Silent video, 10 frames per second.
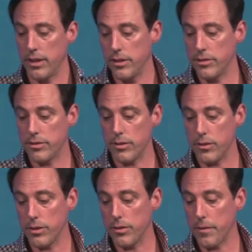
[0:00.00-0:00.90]
And this
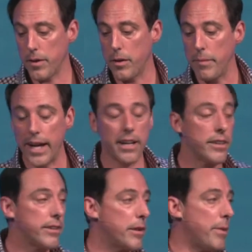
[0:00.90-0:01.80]

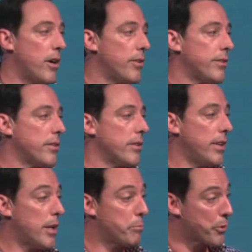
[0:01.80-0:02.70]
command about
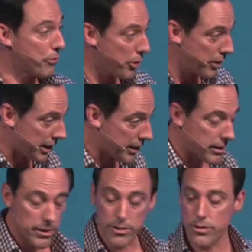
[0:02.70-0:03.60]
not
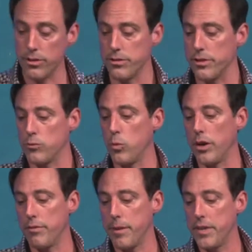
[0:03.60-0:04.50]
provoking your children is
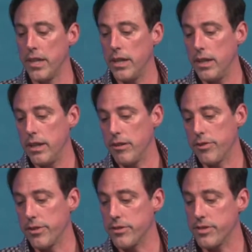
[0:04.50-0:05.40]
one of them.
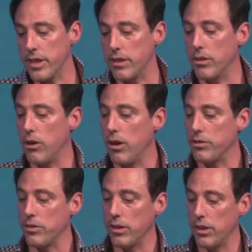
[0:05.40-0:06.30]
If they're in sin,
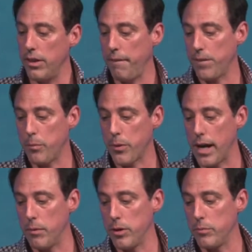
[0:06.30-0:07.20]
causing
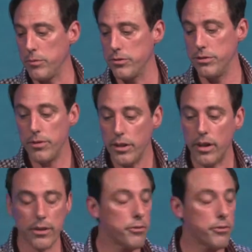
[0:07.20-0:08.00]
problems, you can